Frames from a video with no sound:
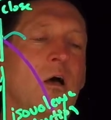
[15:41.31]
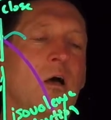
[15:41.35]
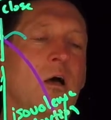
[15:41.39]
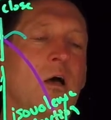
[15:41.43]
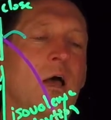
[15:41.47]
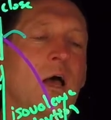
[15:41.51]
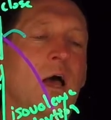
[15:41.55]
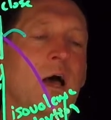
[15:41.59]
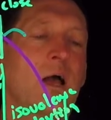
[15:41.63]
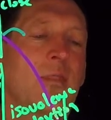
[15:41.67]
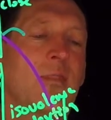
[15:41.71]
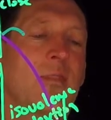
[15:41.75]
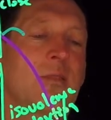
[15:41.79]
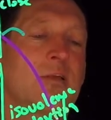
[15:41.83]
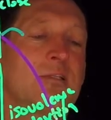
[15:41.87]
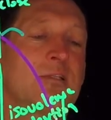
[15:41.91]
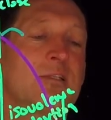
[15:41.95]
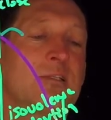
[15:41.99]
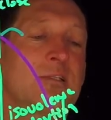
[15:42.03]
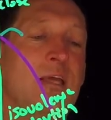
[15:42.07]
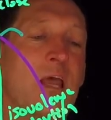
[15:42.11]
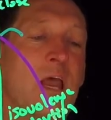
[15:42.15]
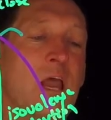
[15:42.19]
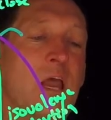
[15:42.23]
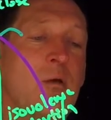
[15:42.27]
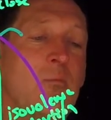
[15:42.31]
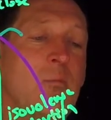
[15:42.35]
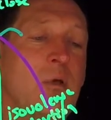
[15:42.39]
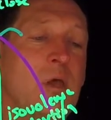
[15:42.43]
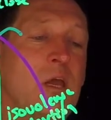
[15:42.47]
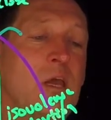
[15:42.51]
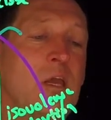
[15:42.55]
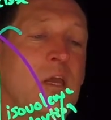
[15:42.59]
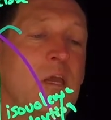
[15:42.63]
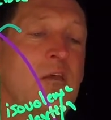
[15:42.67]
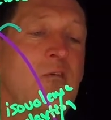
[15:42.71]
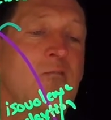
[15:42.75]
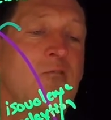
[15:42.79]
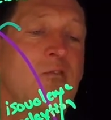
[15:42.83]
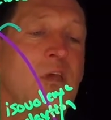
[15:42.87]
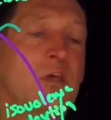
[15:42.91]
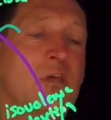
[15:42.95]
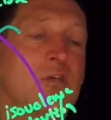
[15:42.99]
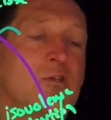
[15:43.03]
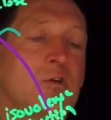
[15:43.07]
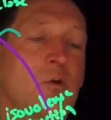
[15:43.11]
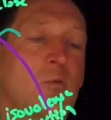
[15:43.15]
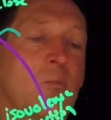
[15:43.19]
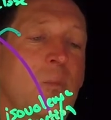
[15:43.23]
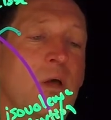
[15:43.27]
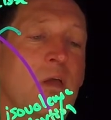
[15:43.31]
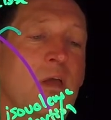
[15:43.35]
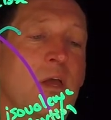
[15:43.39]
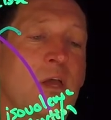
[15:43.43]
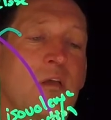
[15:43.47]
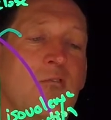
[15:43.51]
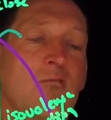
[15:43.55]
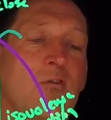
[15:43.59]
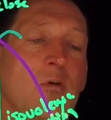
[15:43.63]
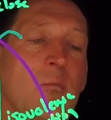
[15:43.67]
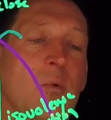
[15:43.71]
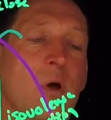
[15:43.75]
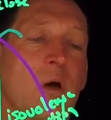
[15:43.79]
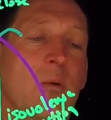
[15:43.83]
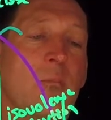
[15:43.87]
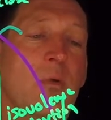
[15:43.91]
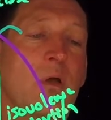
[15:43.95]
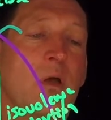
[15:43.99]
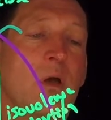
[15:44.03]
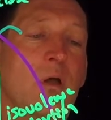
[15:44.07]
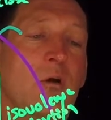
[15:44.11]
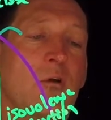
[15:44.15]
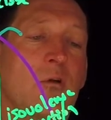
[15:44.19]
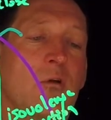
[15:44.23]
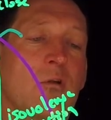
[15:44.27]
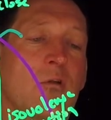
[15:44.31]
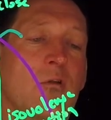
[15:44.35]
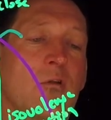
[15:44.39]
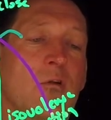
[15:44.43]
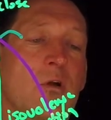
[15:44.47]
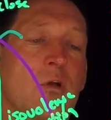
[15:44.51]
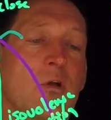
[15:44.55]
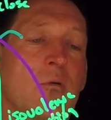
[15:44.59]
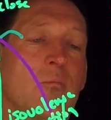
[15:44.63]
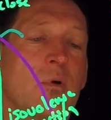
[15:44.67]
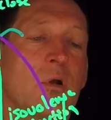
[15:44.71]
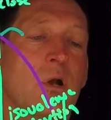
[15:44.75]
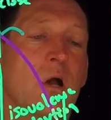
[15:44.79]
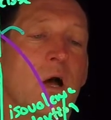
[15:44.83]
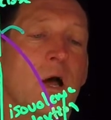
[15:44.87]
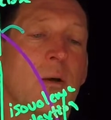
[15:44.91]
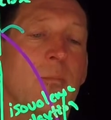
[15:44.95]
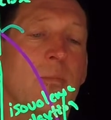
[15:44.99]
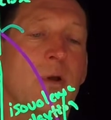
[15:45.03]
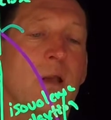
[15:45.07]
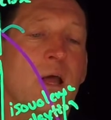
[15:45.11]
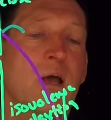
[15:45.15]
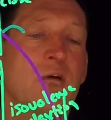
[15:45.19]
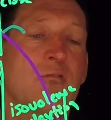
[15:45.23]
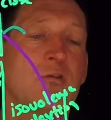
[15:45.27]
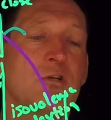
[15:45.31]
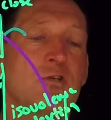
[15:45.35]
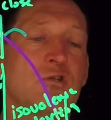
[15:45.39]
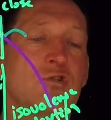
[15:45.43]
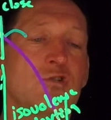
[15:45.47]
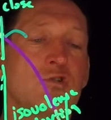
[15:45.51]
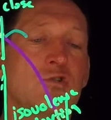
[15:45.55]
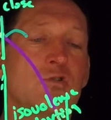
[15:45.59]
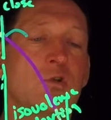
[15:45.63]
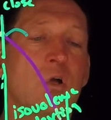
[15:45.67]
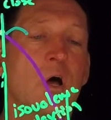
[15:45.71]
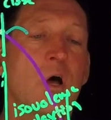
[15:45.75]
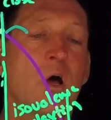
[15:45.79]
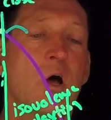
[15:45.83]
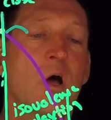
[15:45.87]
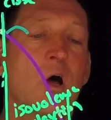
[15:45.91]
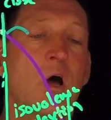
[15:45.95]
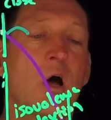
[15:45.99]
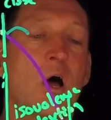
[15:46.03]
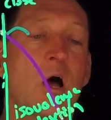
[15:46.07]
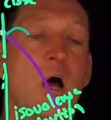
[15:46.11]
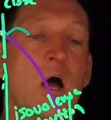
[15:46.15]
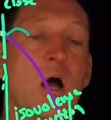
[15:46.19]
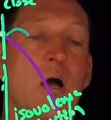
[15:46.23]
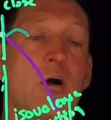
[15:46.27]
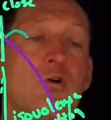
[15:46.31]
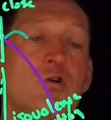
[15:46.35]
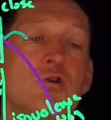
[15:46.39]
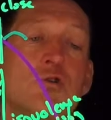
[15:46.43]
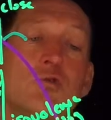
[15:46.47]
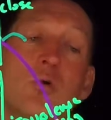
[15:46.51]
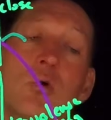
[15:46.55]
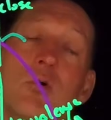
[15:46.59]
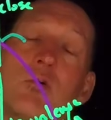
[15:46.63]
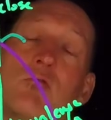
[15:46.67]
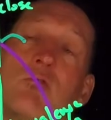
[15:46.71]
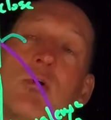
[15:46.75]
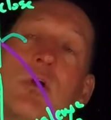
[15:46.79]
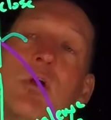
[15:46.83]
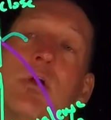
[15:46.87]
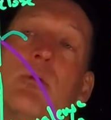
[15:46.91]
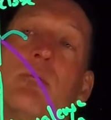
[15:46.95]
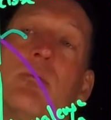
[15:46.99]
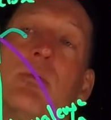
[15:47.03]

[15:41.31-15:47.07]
at the same EDV, so my EDV might be 130, but I'm going to have a higher stroke volume.